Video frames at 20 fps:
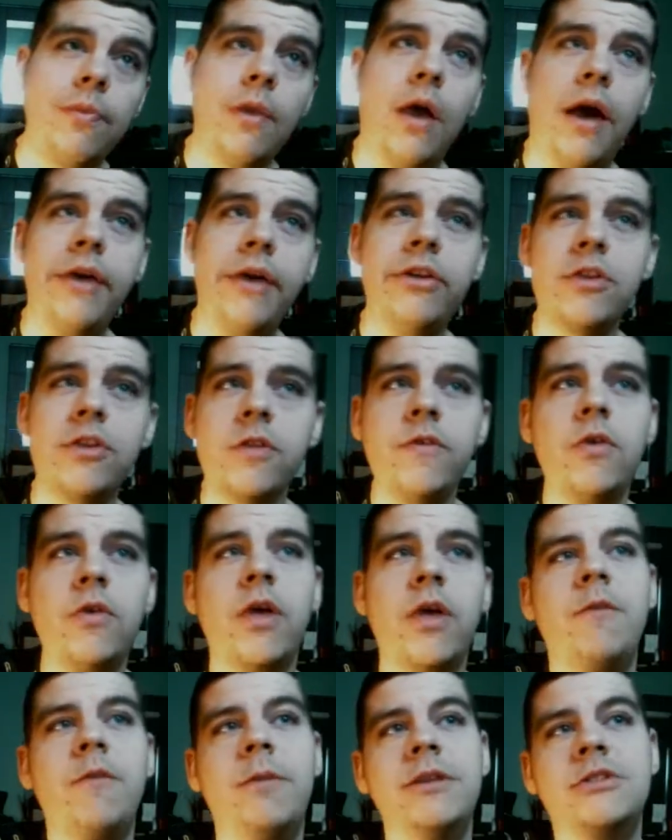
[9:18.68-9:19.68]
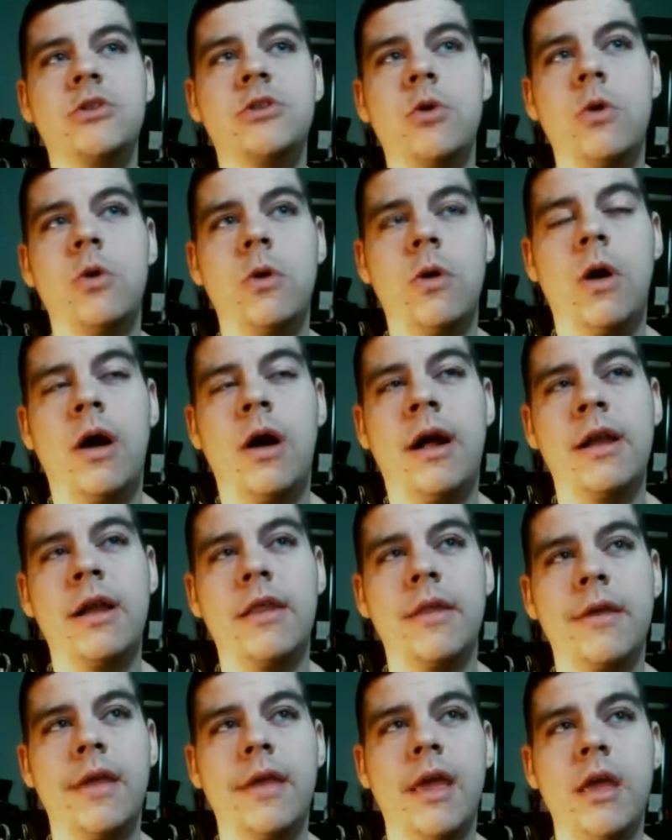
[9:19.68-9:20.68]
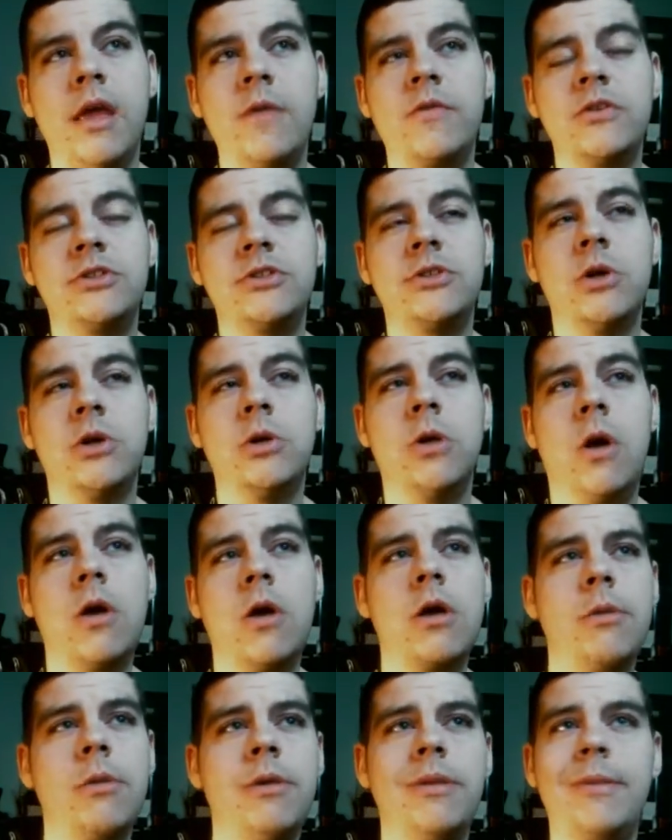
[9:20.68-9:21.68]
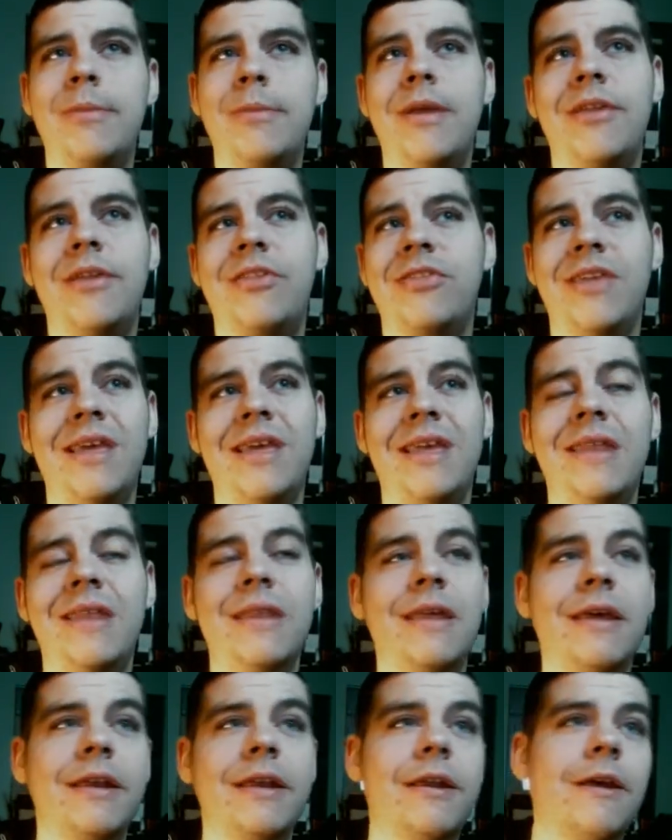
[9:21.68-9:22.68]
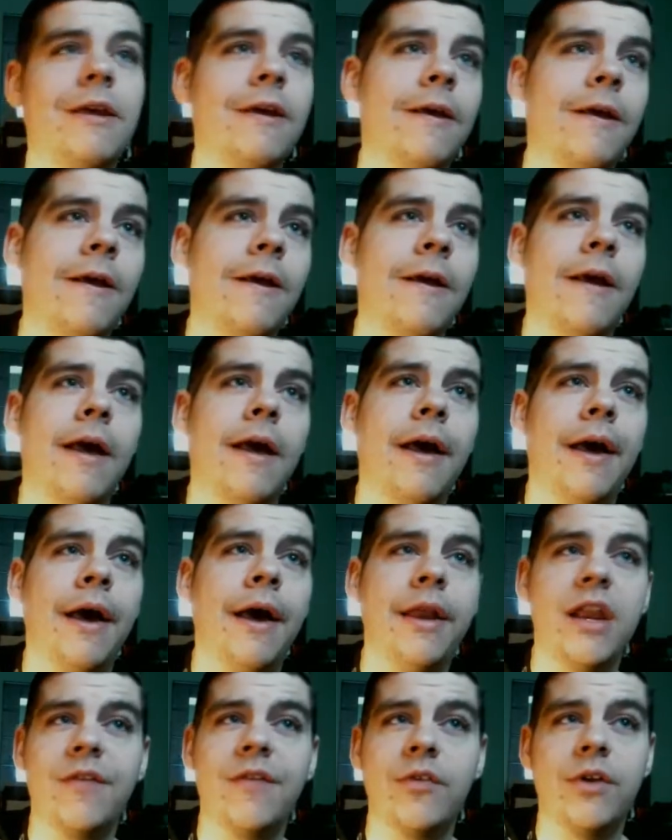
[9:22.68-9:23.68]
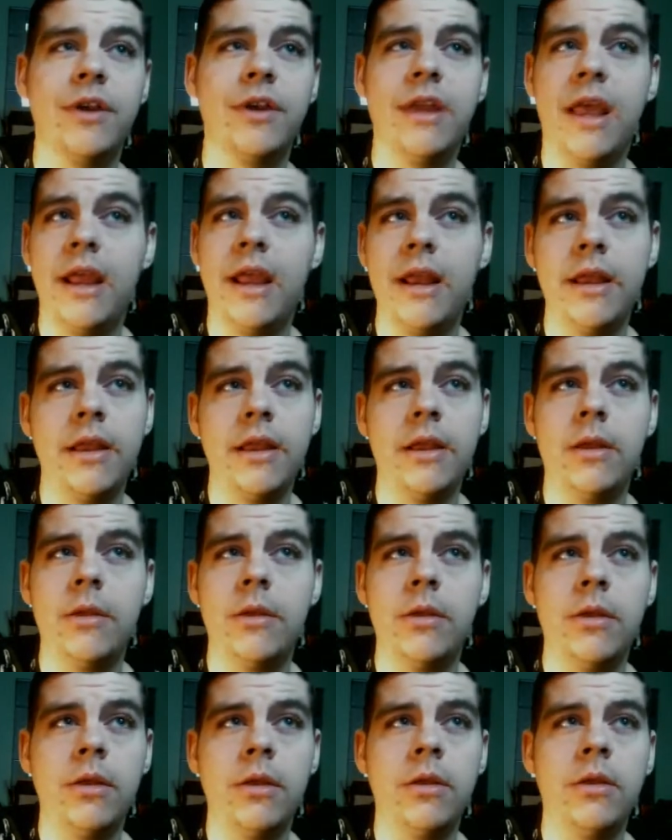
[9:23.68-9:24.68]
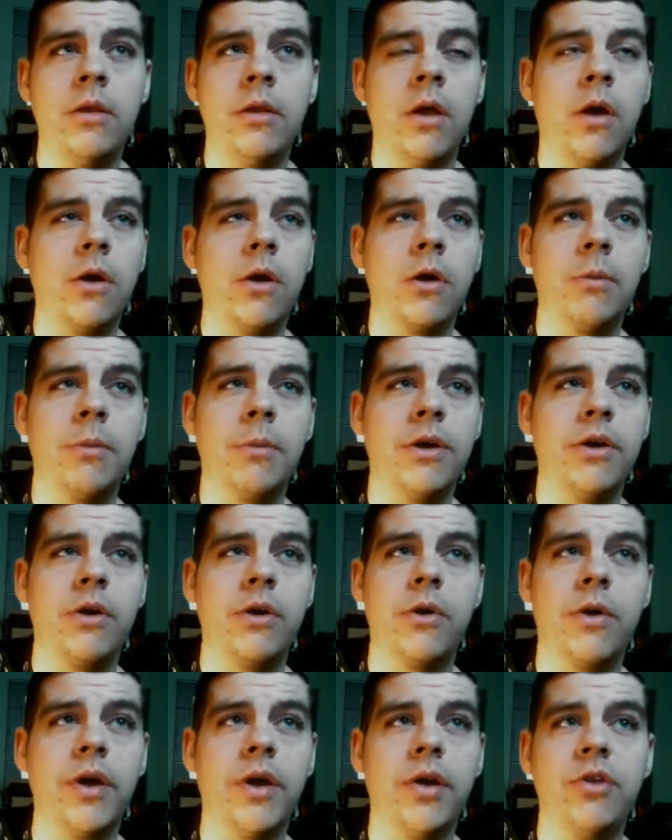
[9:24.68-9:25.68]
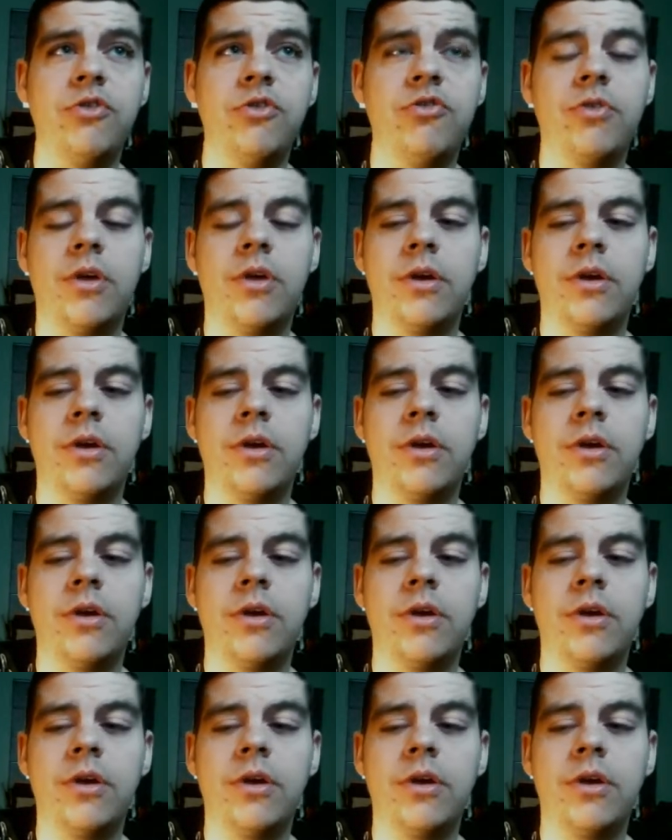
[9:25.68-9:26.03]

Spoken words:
I just feel like I've been so out of the game for so long. I mean, I'm not saying that I never dated in my younger age.